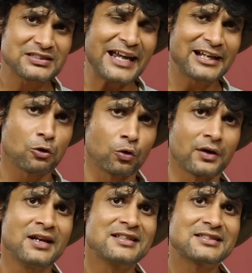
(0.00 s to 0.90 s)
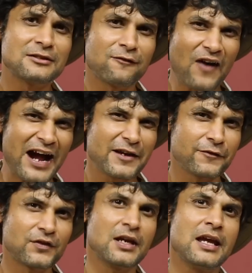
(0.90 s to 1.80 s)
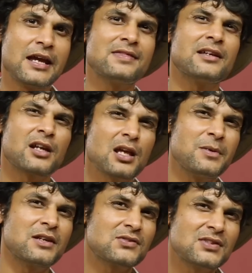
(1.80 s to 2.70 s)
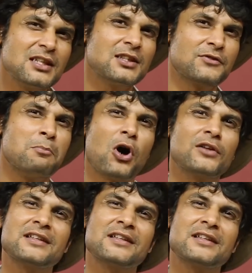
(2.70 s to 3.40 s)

cyclone survived in the Arabian seas for more